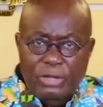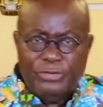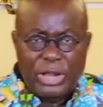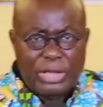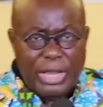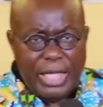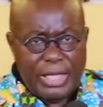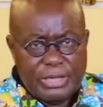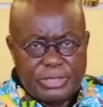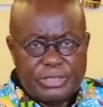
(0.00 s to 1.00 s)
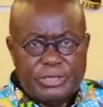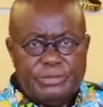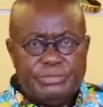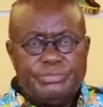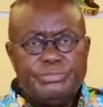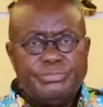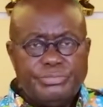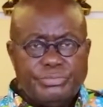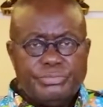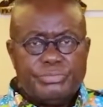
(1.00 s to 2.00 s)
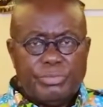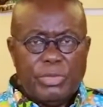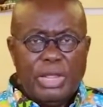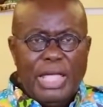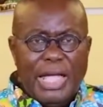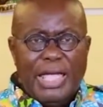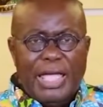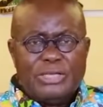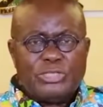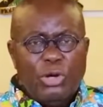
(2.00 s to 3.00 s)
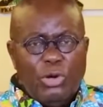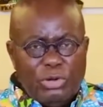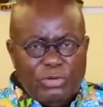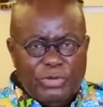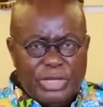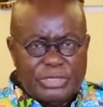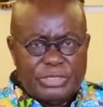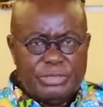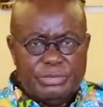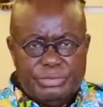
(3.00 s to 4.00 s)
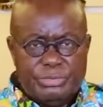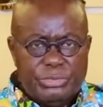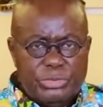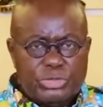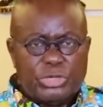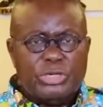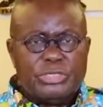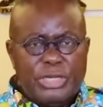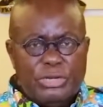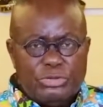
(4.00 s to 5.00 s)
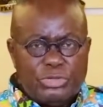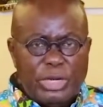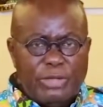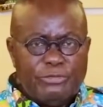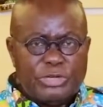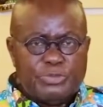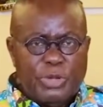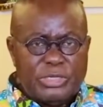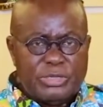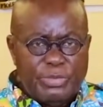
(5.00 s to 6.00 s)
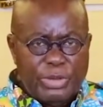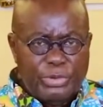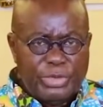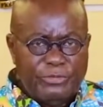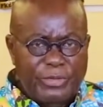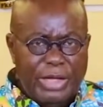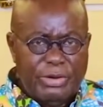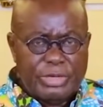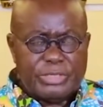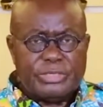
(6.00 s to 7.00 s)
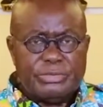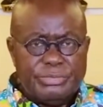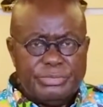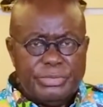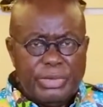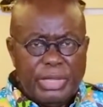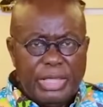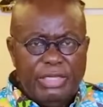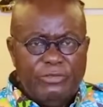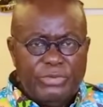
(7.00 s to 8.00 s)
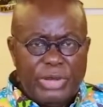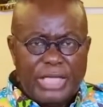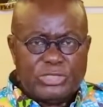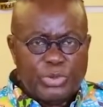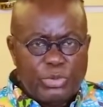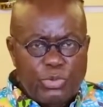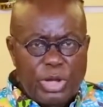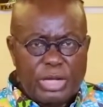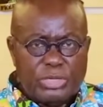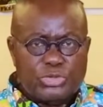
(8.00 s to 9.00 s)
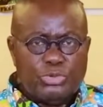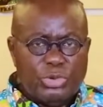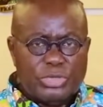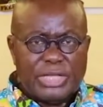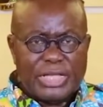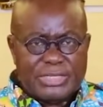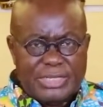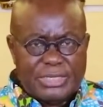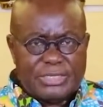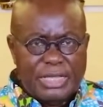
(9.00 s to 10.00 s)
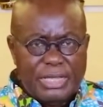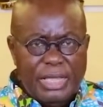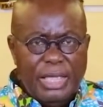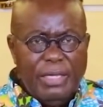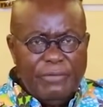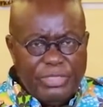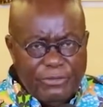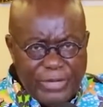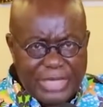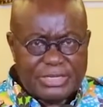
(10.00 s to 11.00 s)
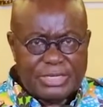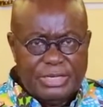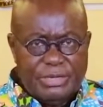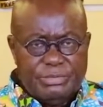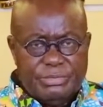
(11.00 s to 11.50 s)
Fellow Ghanaians, I urge all of us to continue to live responsibly with the virus, even as we work towards accessing the vaccine.